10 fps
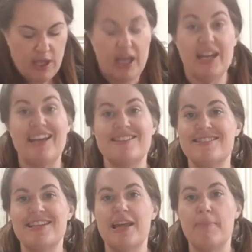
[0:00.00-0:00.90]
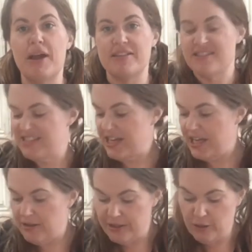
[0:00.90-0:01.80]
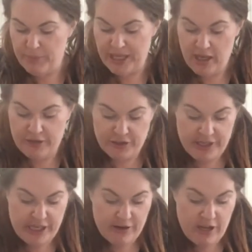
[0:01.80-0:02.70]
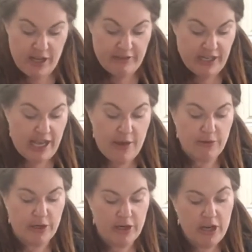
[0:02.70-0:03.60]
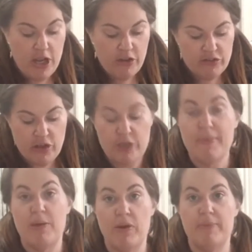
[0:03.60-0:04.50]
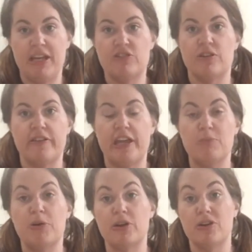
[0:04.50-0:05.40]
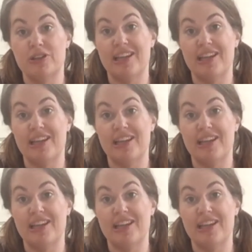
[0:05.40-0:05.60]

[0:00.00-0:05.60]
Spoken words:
And I can see that mine's sticking a little bit under here on the counter, so you may want to make sure that you put a good